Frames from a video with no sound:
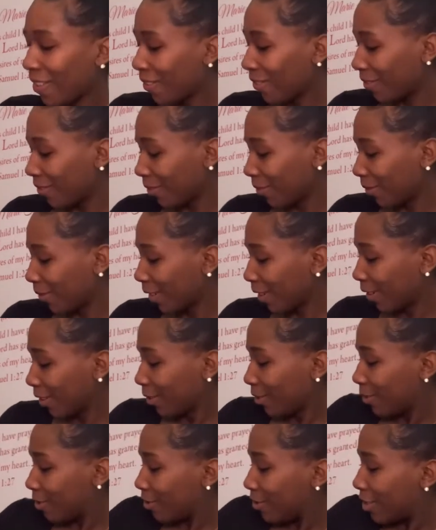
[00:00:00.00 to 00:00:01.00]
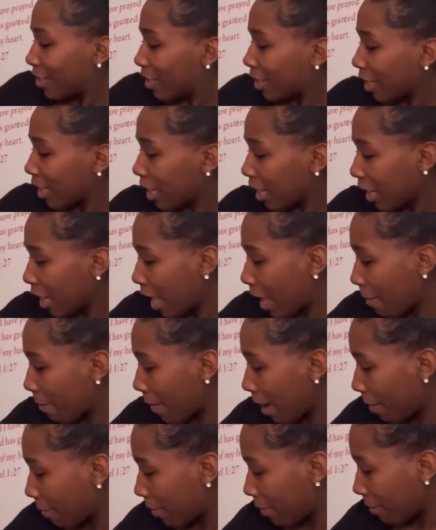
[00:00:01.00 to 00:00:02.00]
For real, you just couldn't let
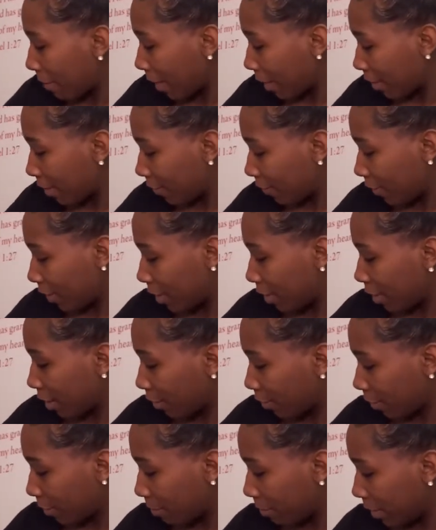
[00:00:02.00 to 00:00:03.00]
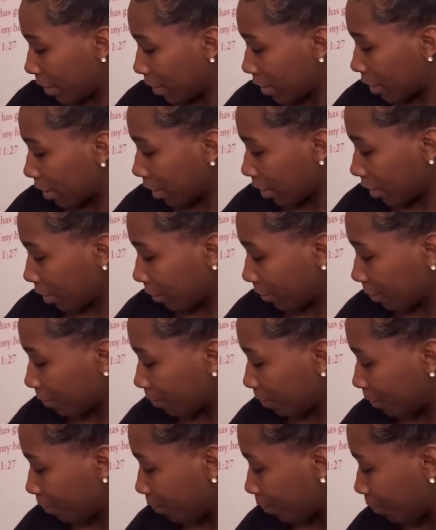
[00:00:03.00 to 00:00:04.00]
mommy make the video in peace,
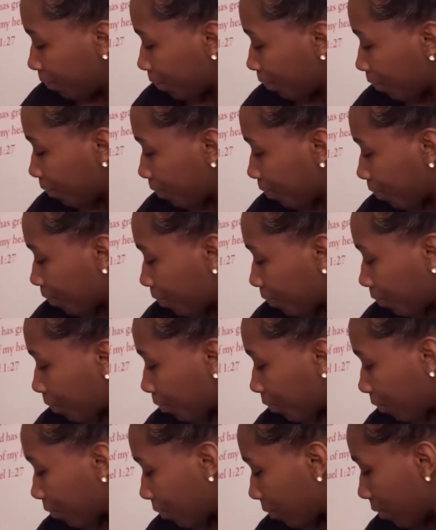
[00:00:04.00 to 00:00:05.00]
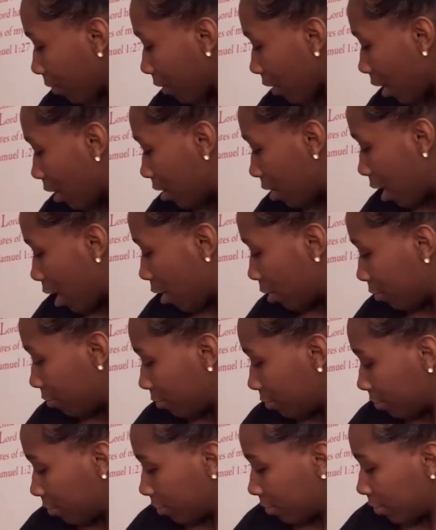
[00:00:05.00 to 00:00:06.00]
huh? No.
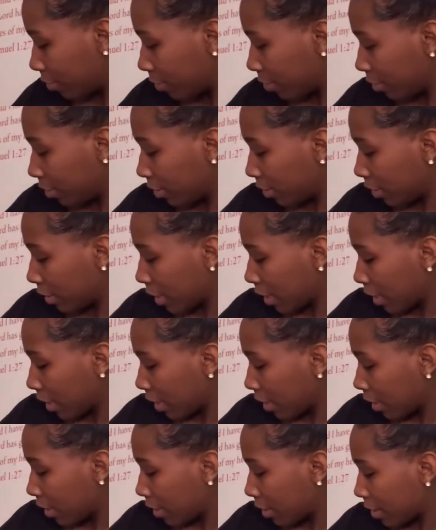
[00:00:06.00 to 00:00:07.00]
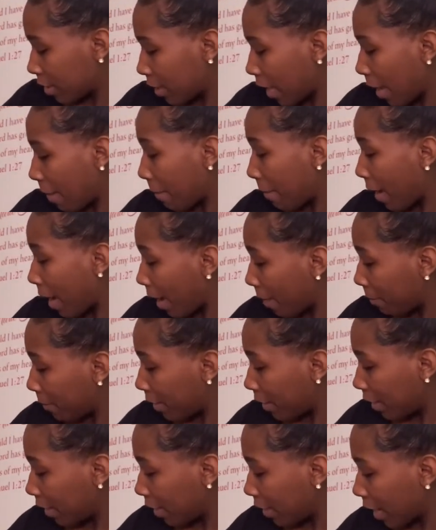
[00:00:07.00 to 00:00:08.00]
Say,
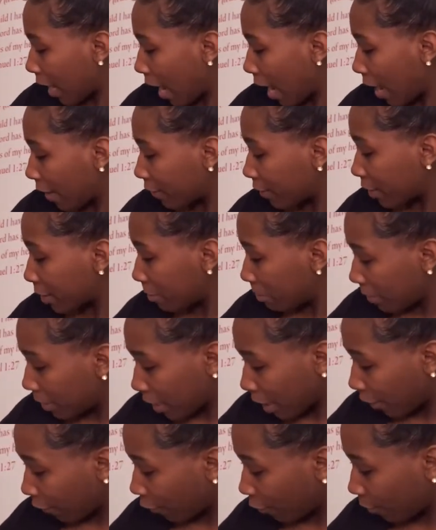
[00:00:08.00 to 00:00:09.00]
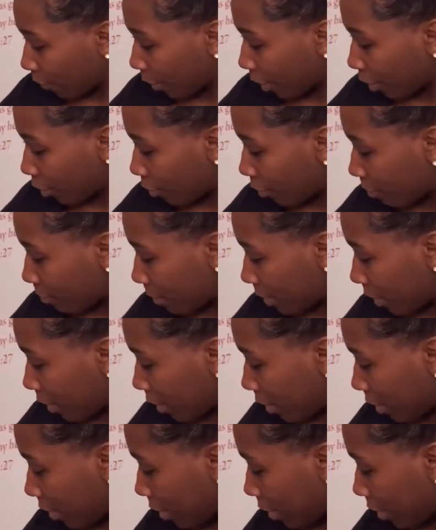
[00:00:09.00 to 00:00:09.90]
mommy, I have to be everywhere you be.